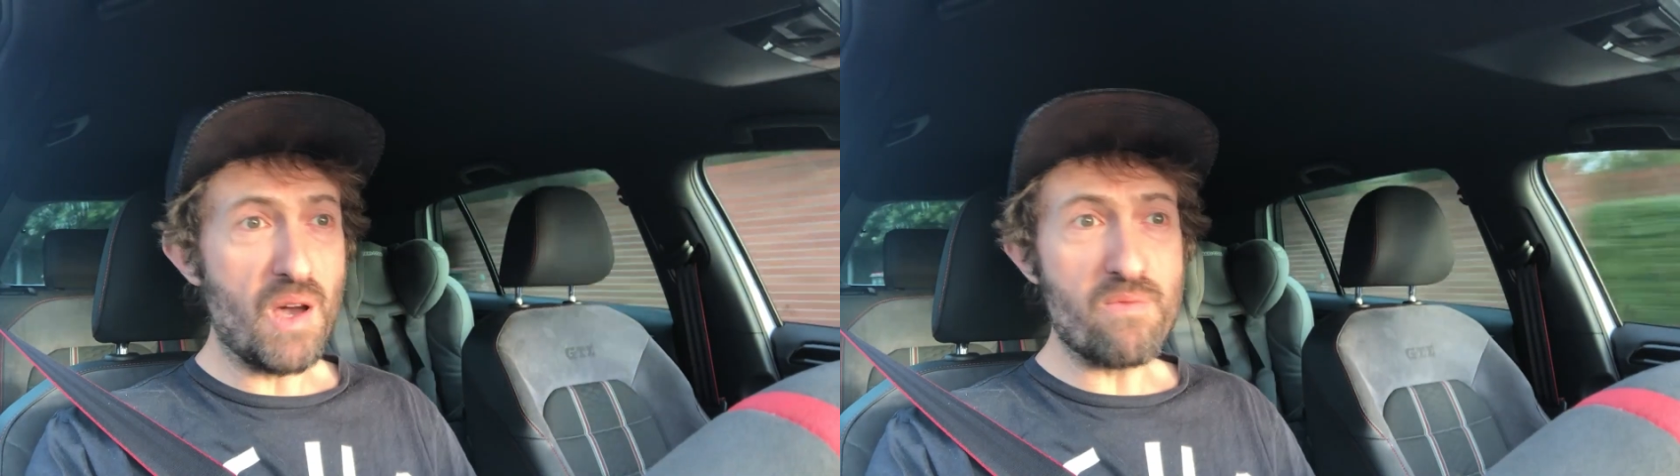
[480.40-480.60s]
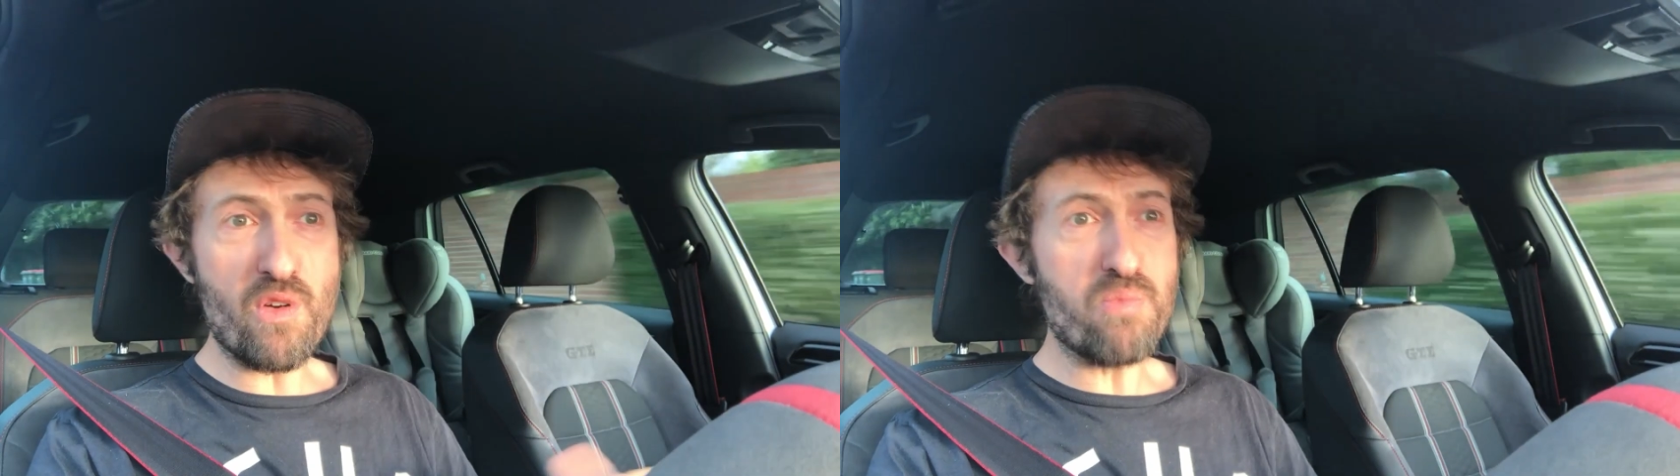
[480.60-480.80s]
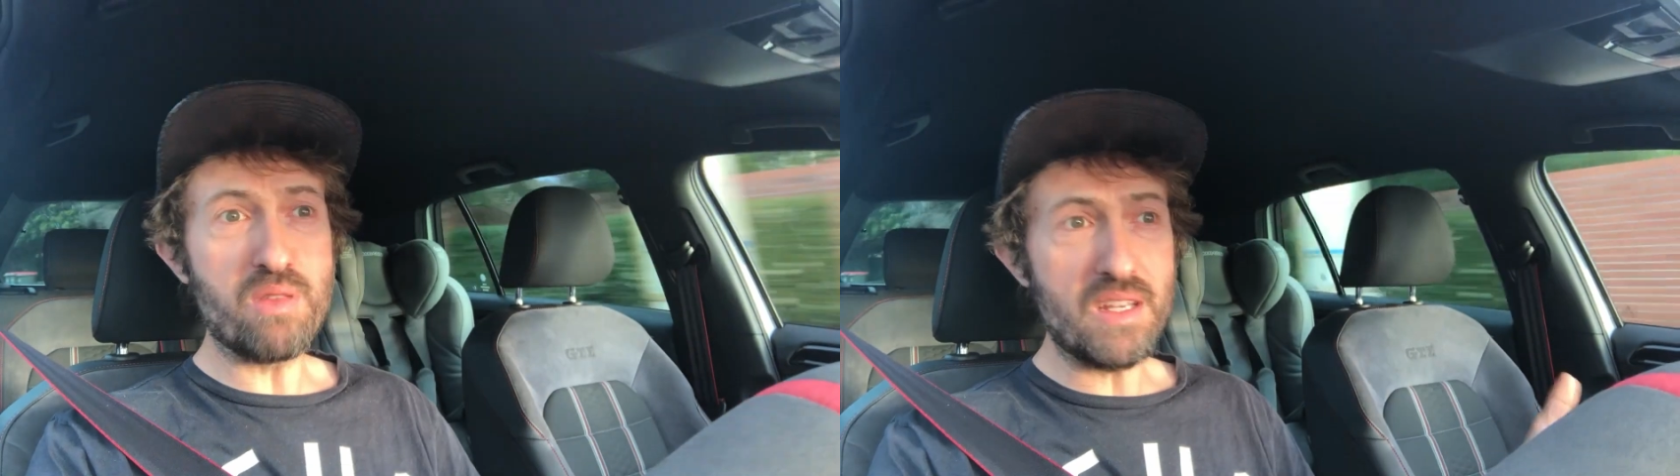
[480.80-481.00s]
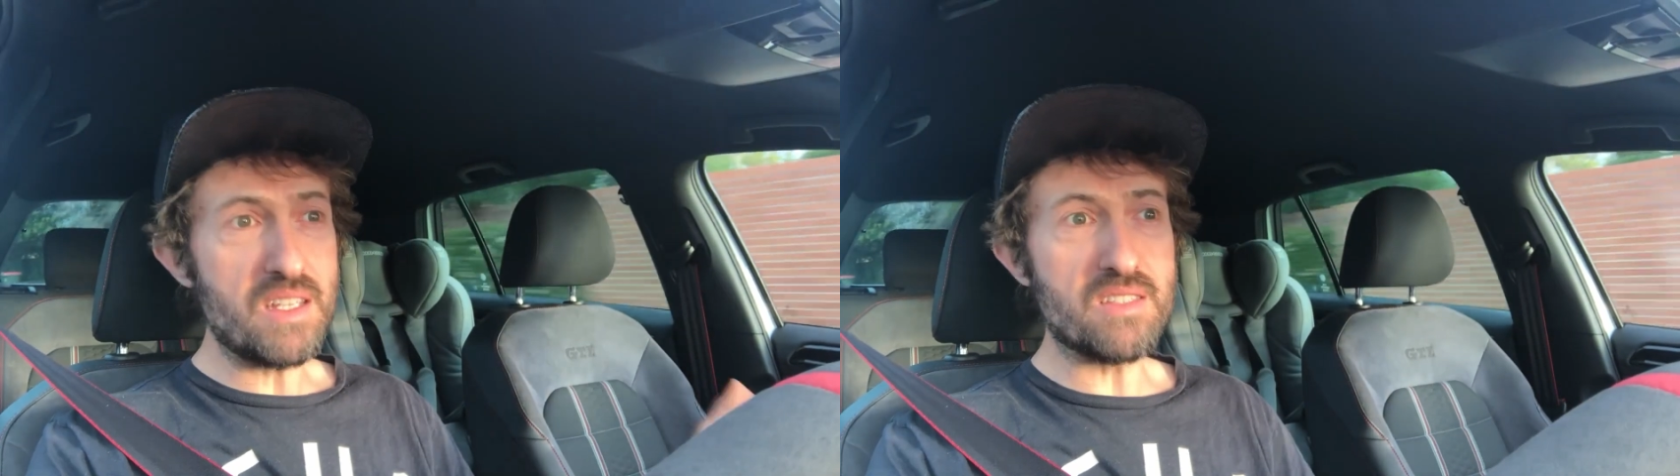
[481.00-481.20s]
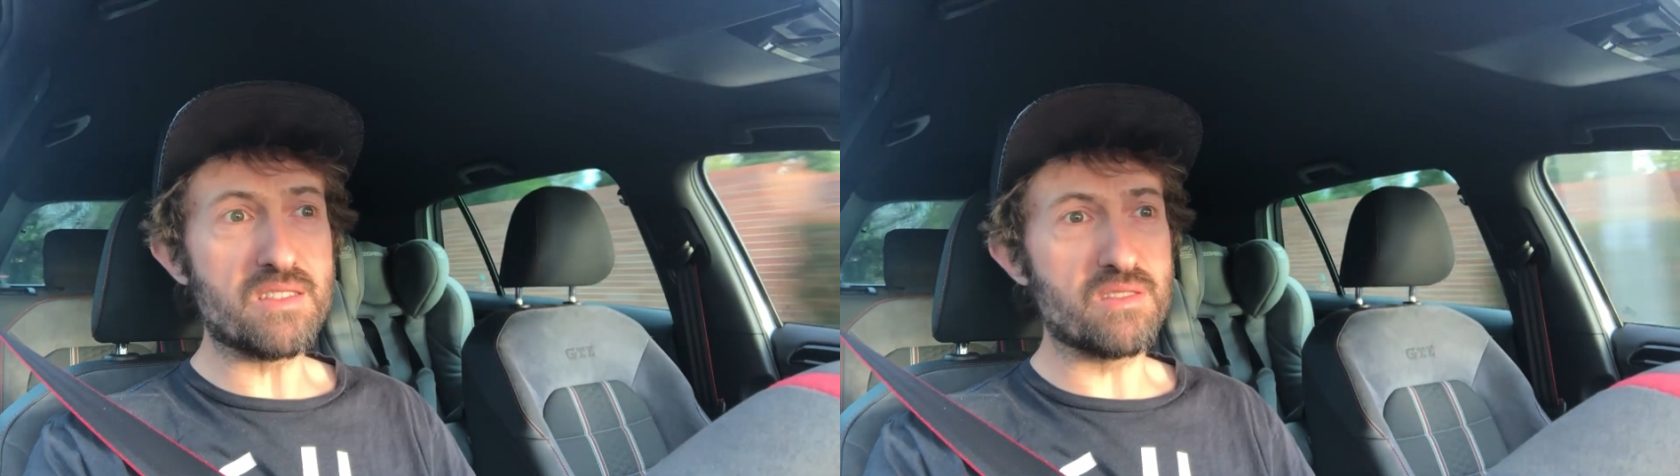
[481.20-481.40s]
I'm very
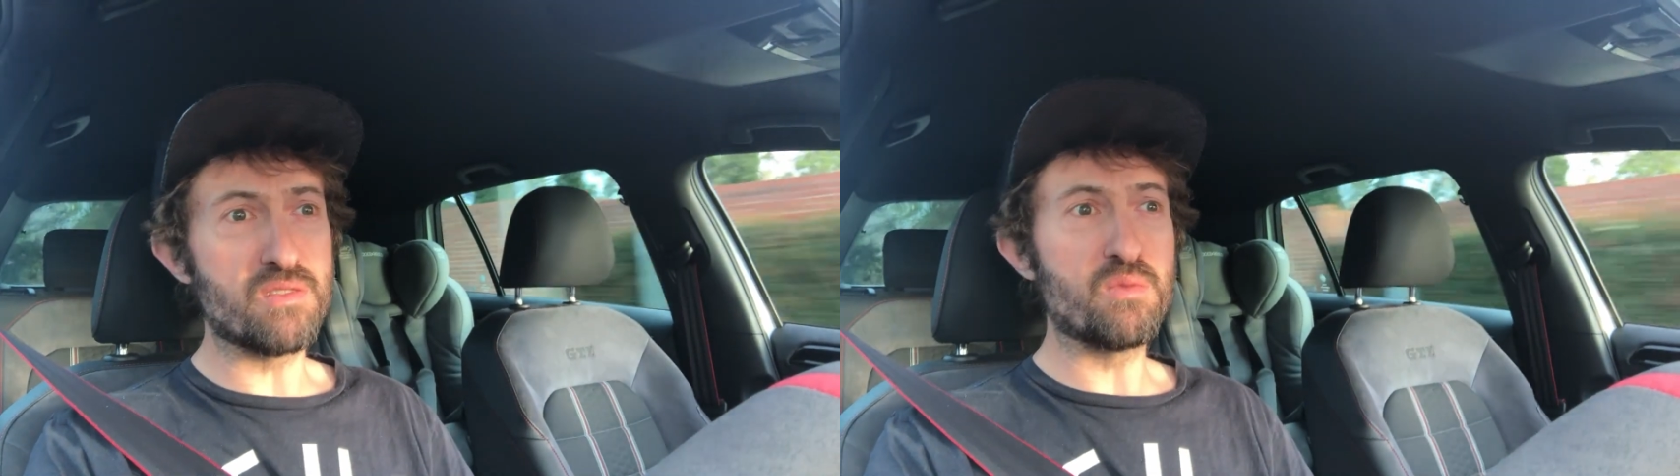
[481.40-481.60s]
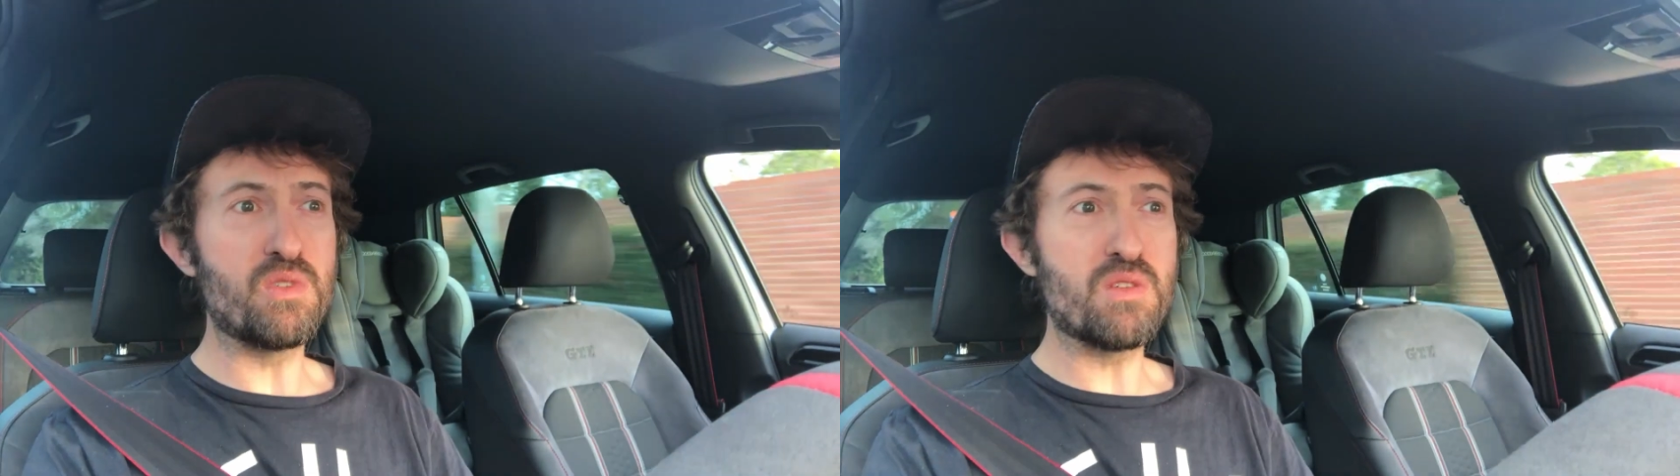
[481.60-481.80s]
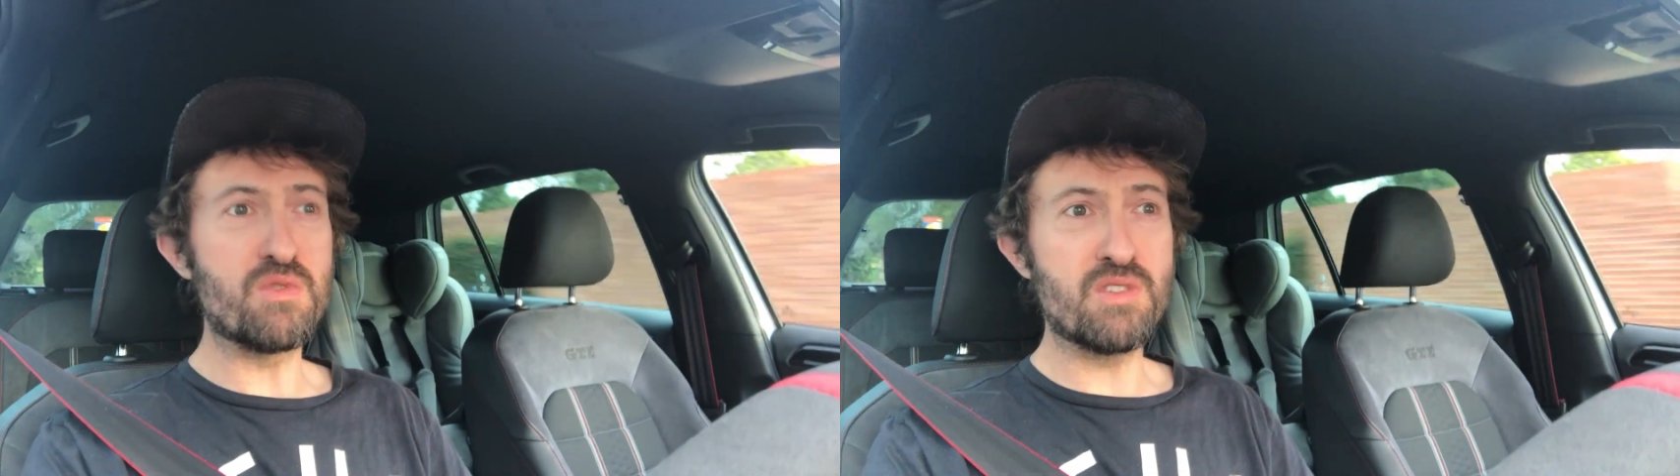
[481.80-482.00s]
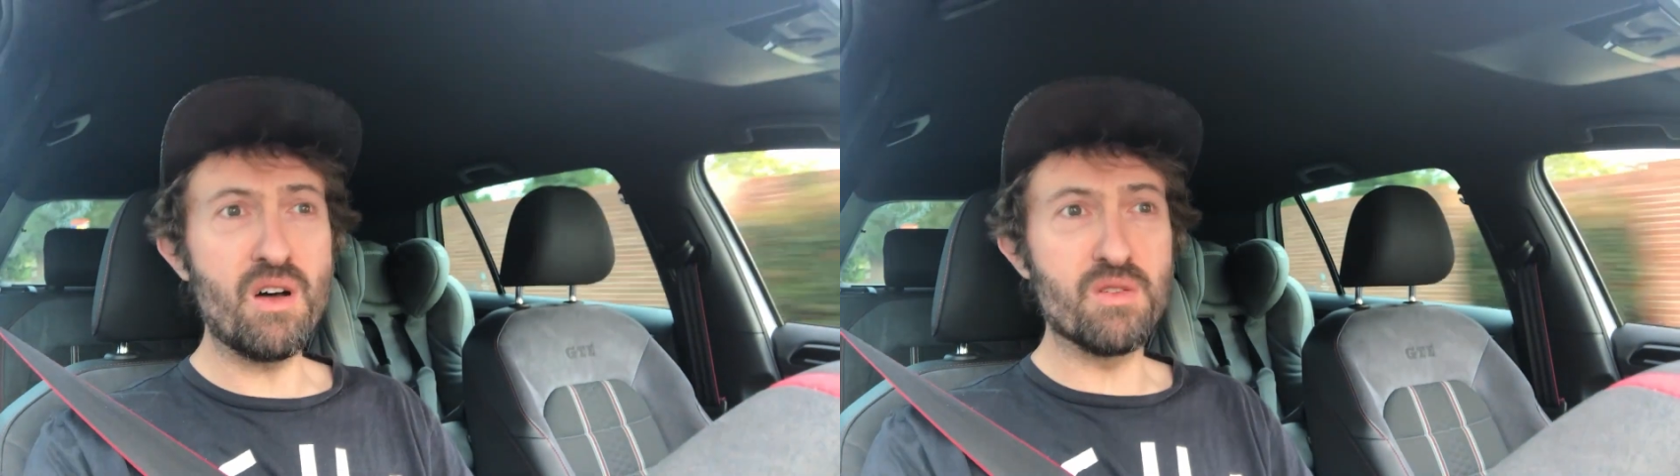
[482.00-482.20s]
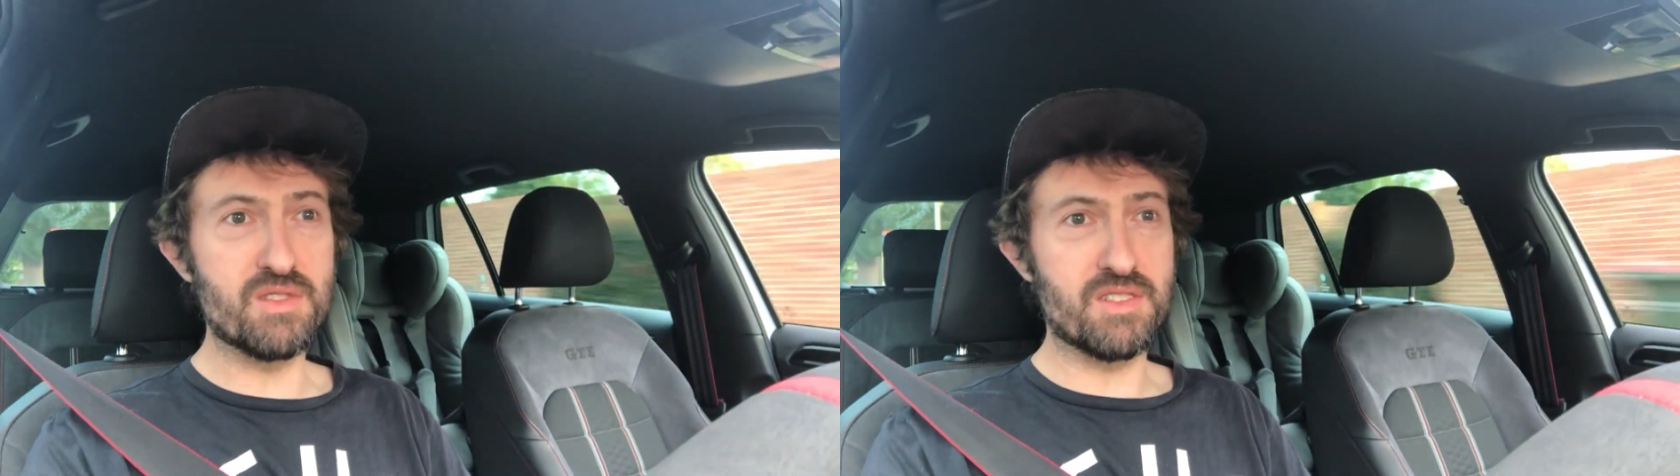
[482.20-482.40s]
pleased with the
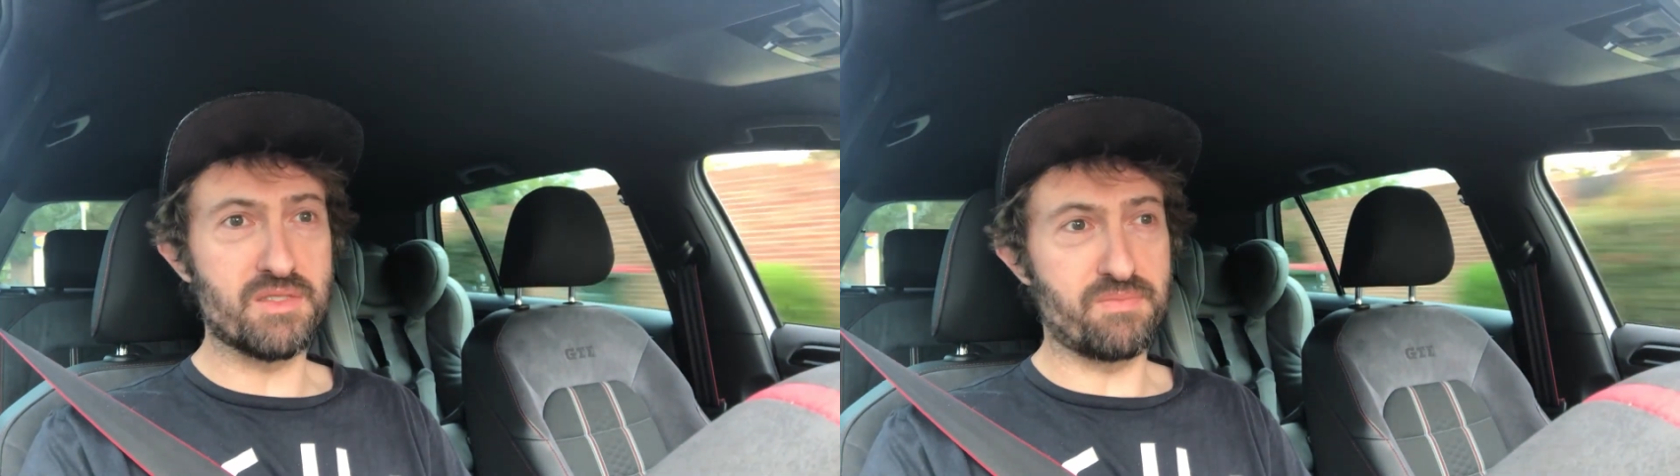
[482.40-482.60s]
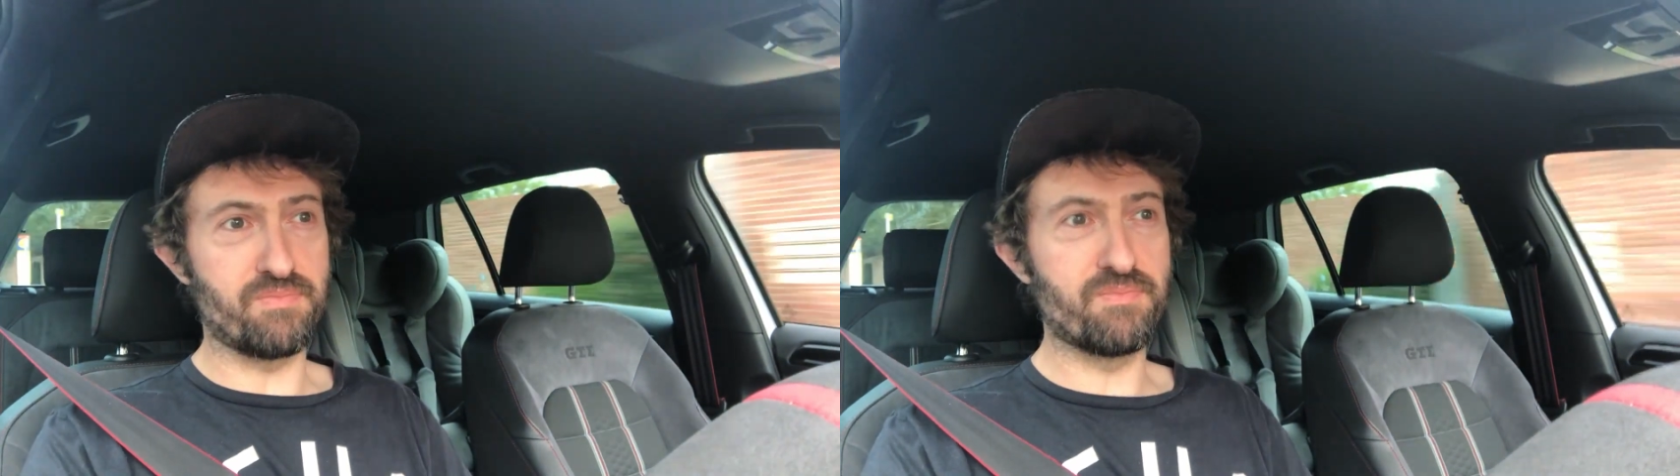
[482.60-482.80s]
results.